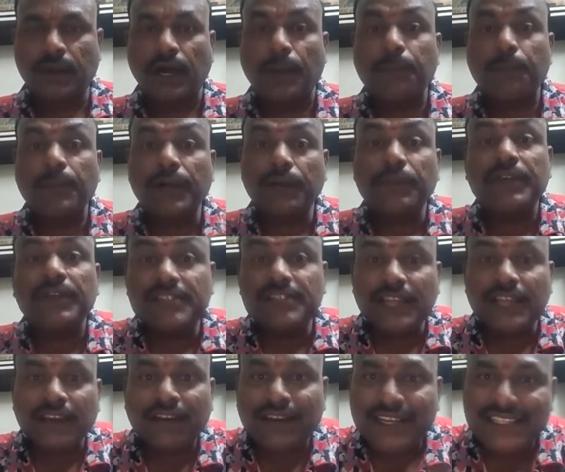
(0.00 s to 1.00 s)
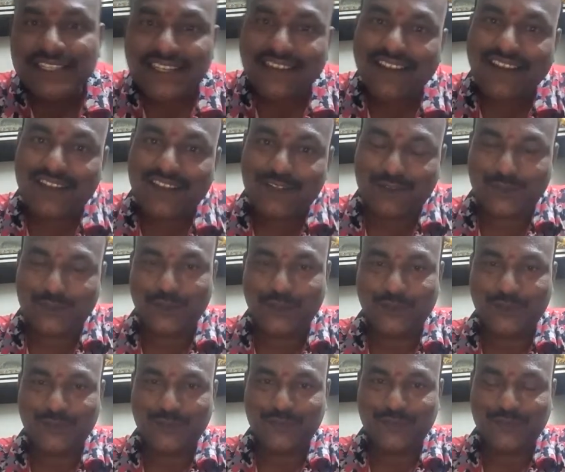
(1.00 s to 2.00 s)
upcoming generation
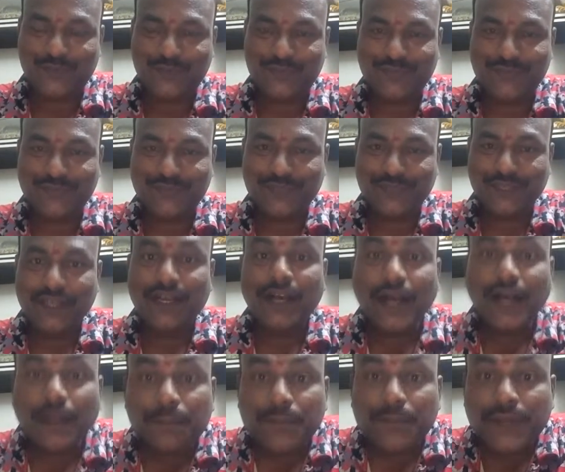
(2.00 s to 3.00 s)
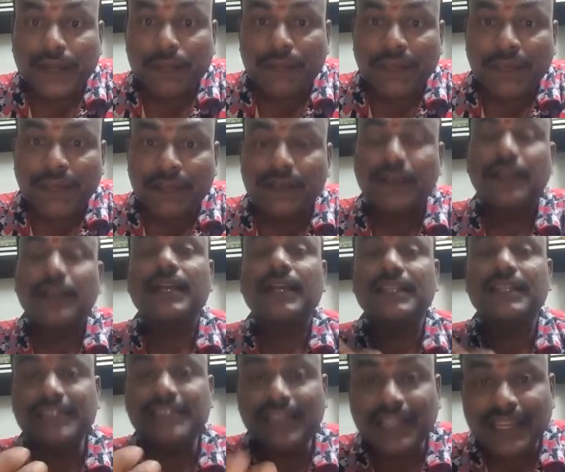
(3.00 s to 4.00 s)
also. Upcoming
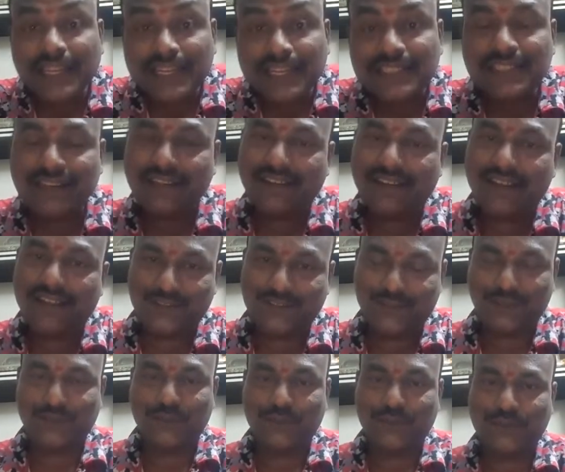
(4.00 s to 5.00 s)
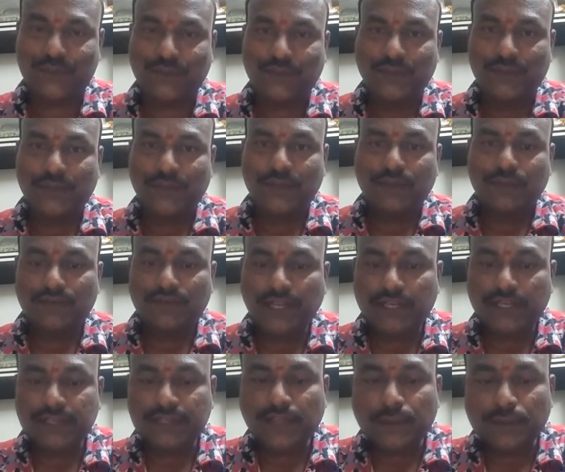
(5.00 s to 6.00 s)
generation also. For
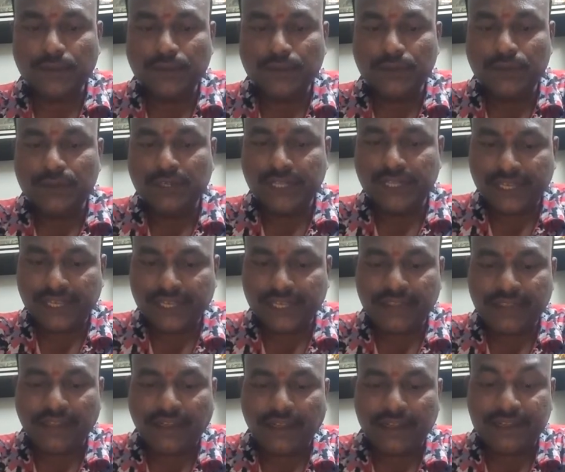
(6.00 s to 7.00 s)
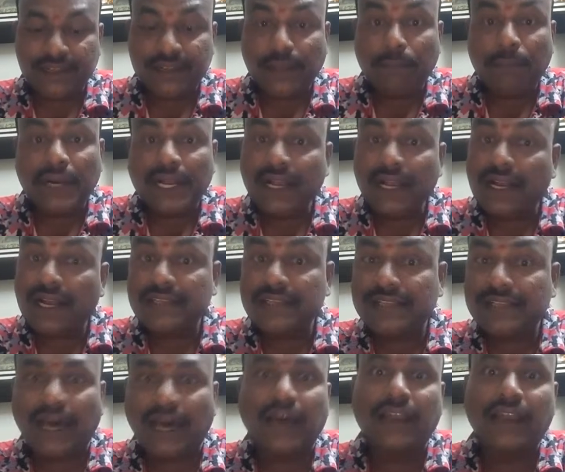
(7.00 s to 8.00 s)
example, you take the Sammakka
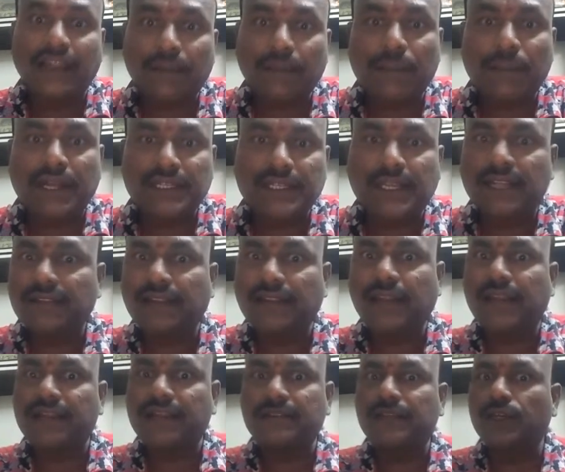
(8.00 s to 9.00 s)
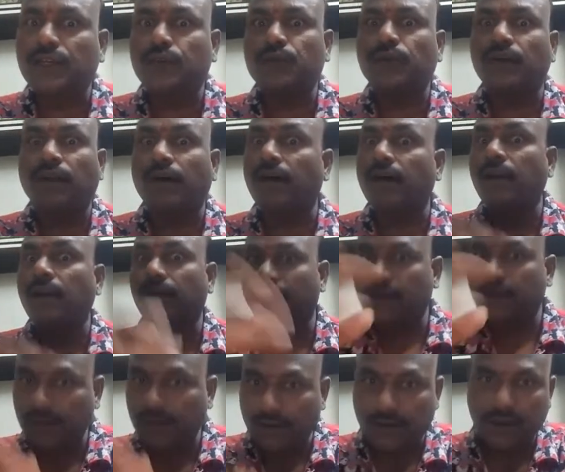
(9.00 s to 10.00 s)
Saralamma Jatra. I think you are all
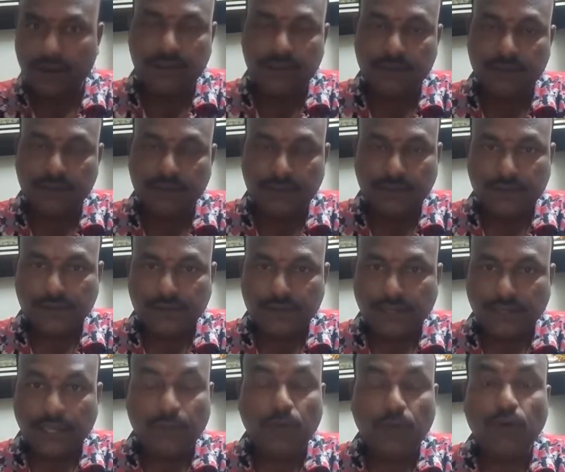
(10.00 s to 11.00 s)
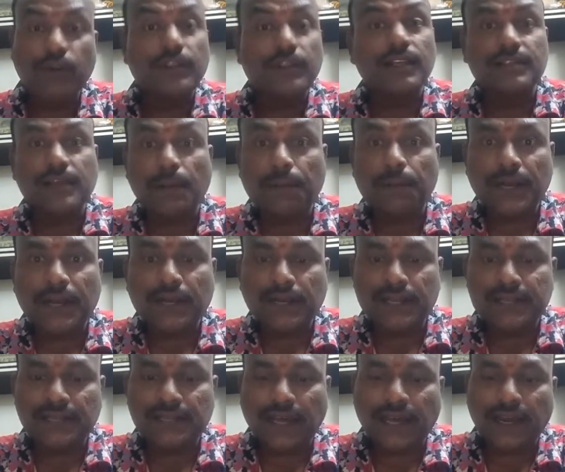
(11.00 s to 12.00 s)
heard about the
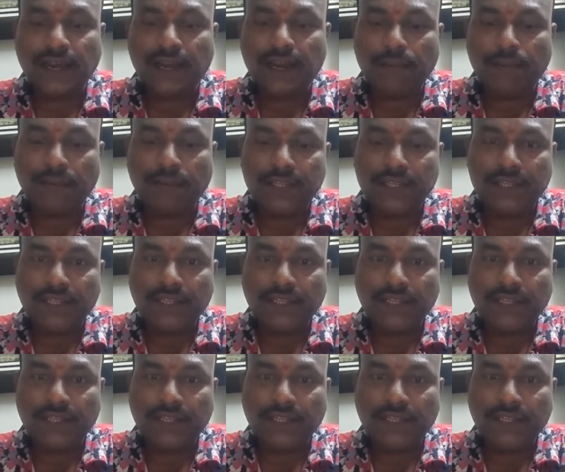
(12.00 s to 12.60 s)
Sammakka Saralamma